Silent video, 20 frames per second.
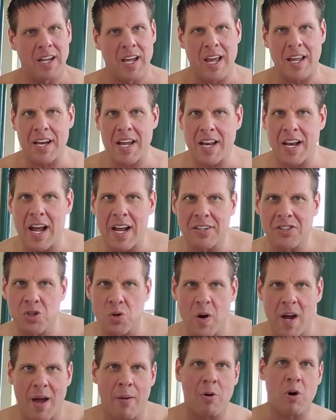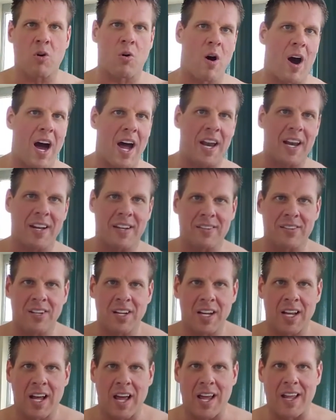And then I do have aquatics
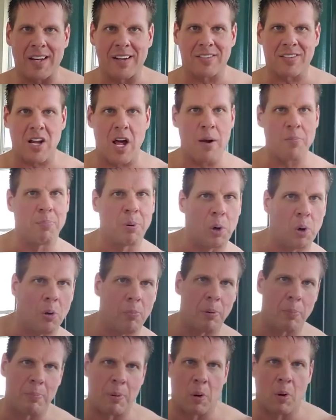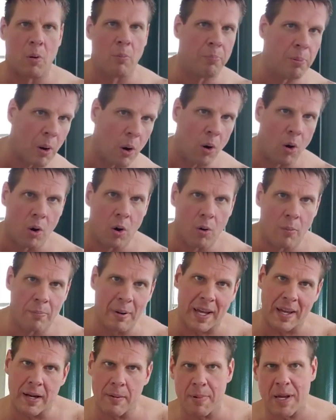and it's like boom, boom, boom,
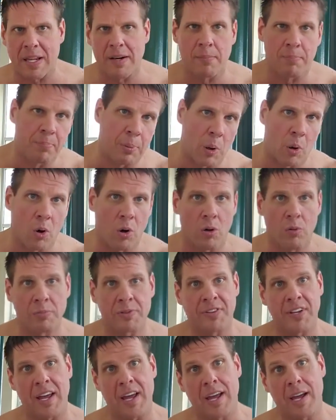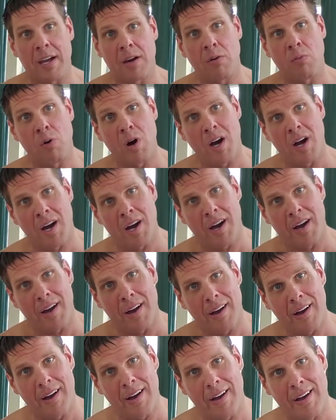biggity, biggity, boom, say,
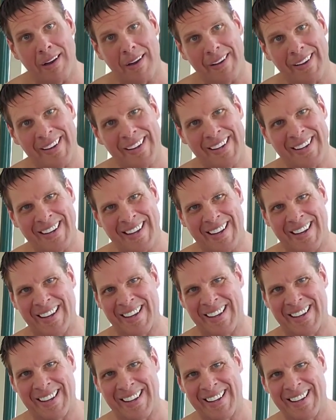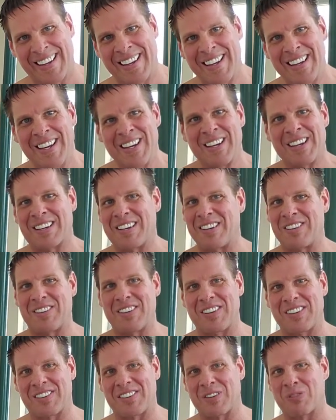what? Because
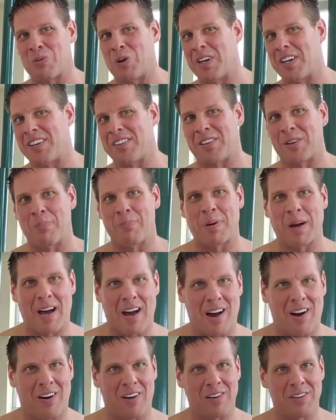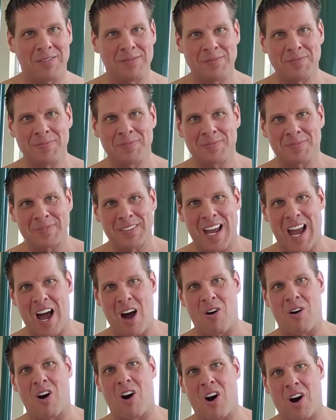this is what it's about.
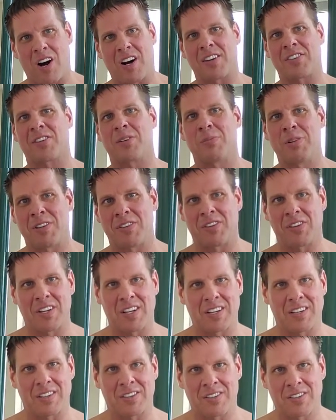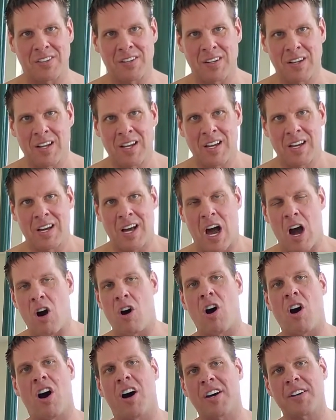How awesome is this?
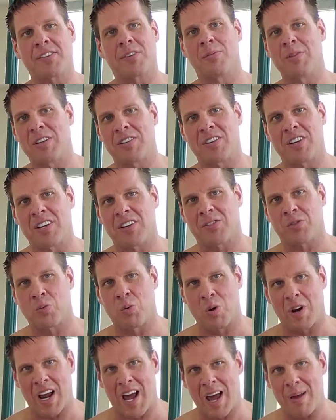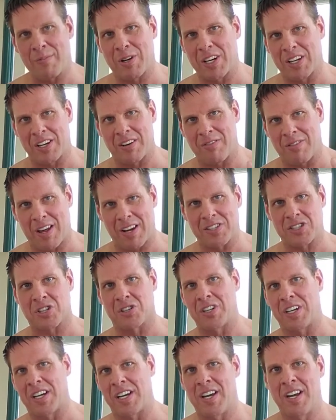how awesome is this when I'm going to
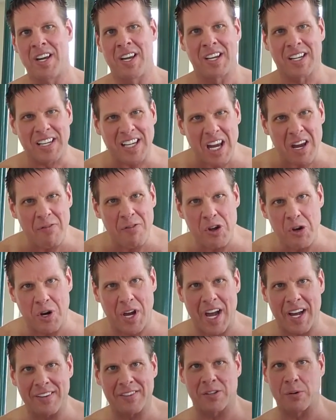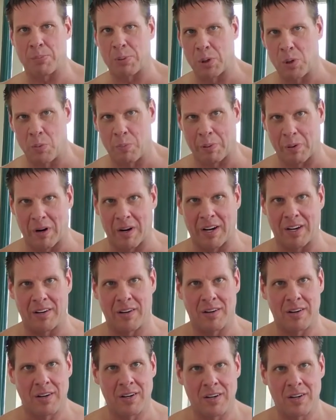eventually give you guys a blueprint
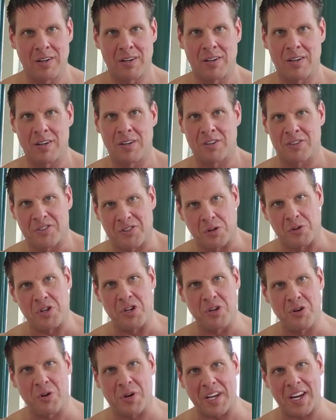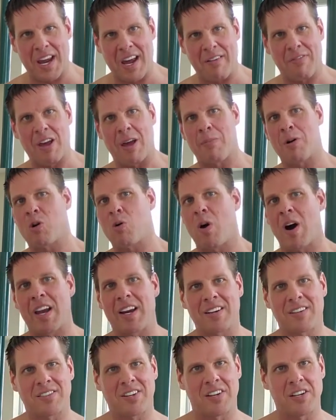so you could have
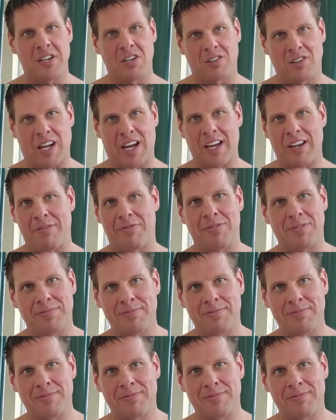aquatics in your life?